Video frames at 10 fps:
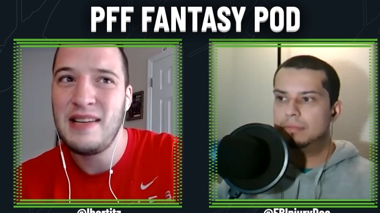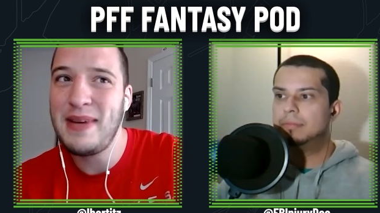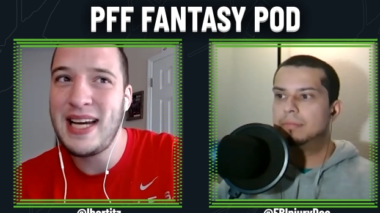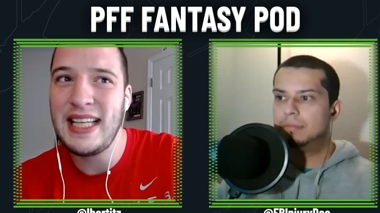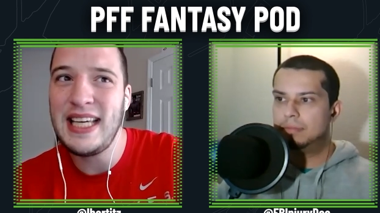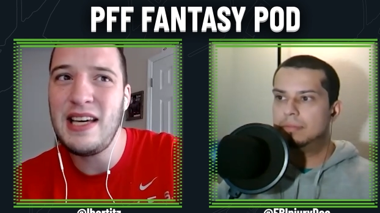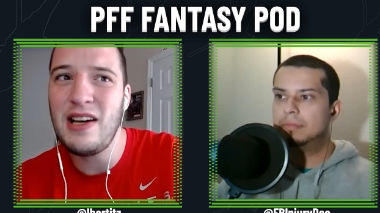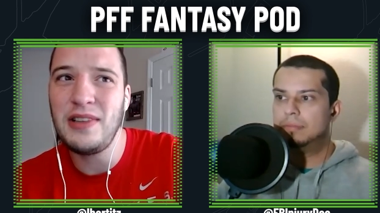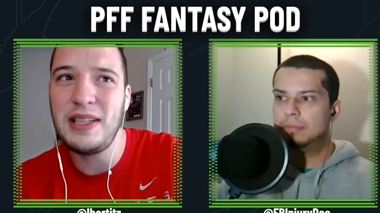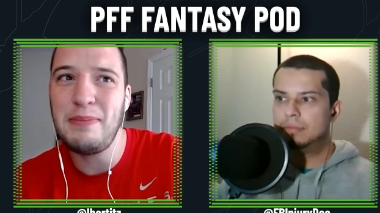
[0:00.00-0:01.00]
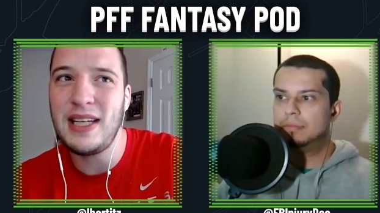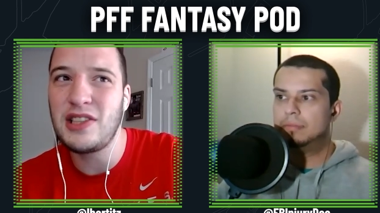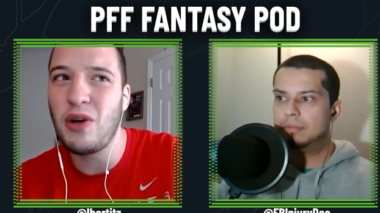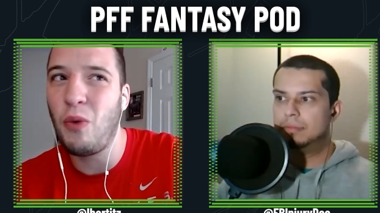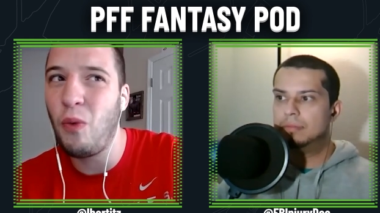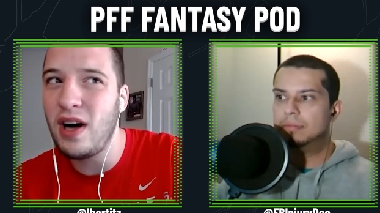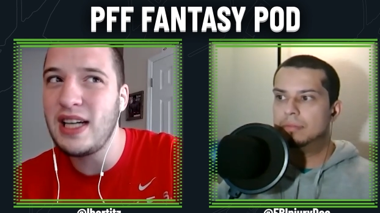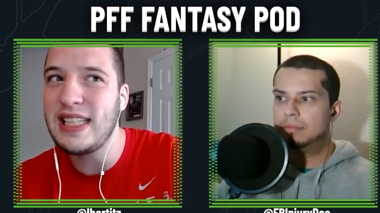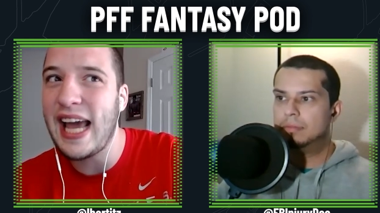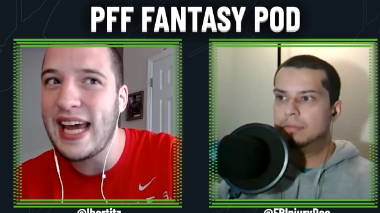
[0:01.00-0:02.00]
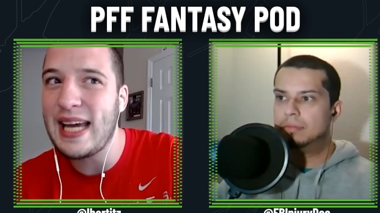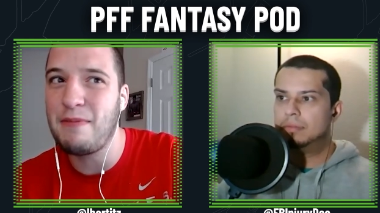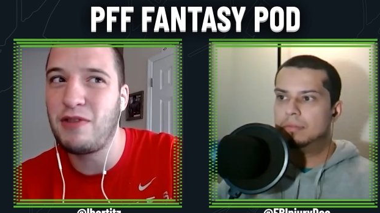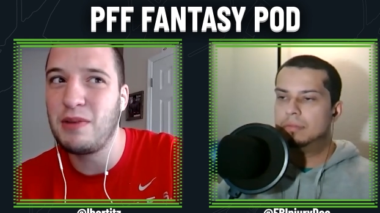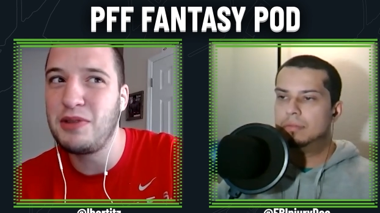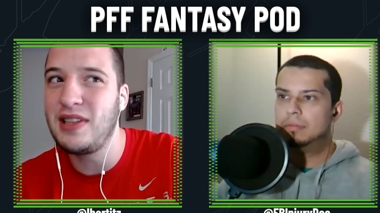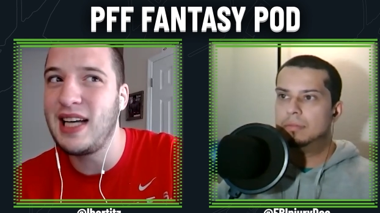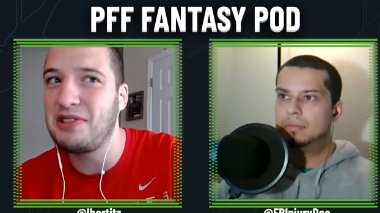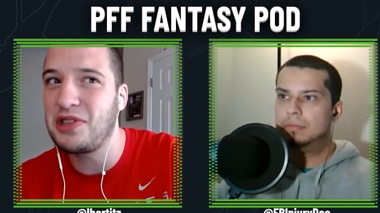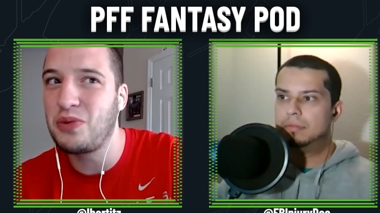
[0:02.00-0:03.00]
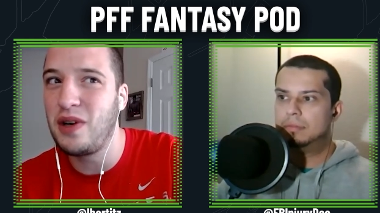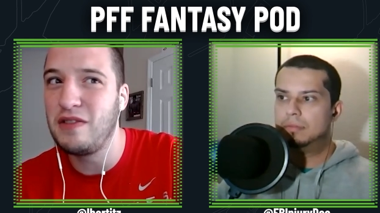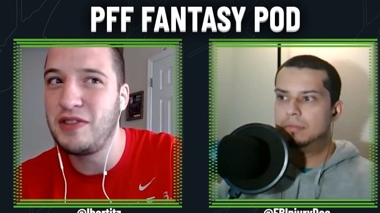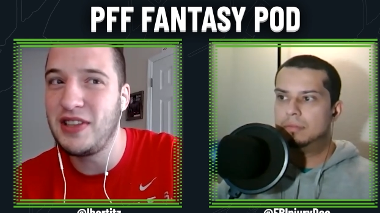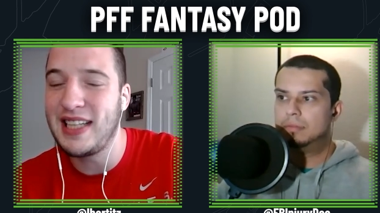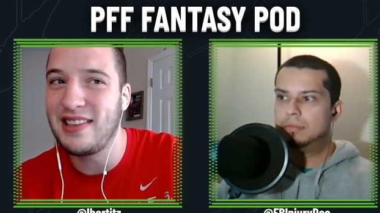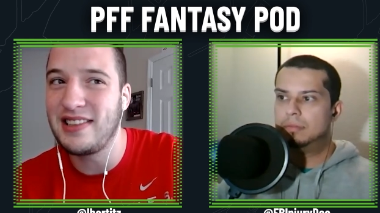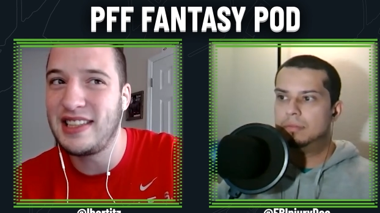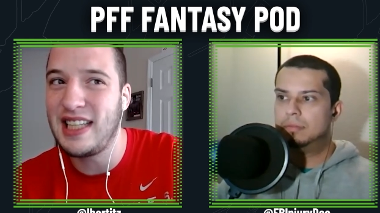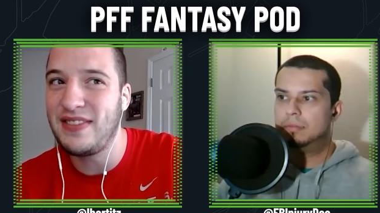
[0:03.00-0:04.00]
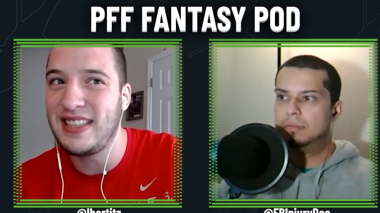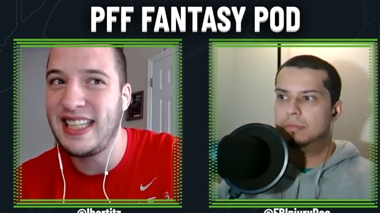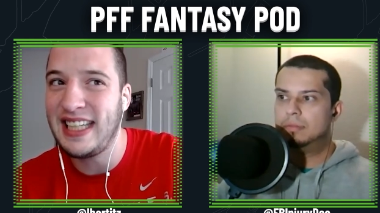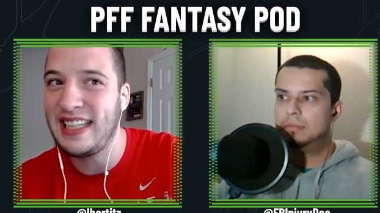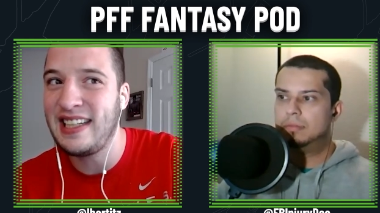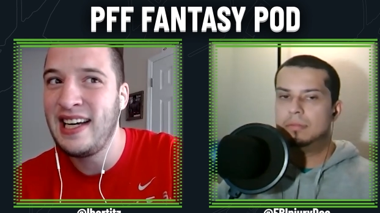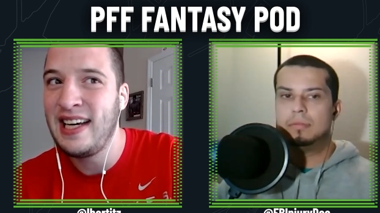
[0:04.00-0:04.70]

Speaker 1: man, he only missed one game from 2012, 2017.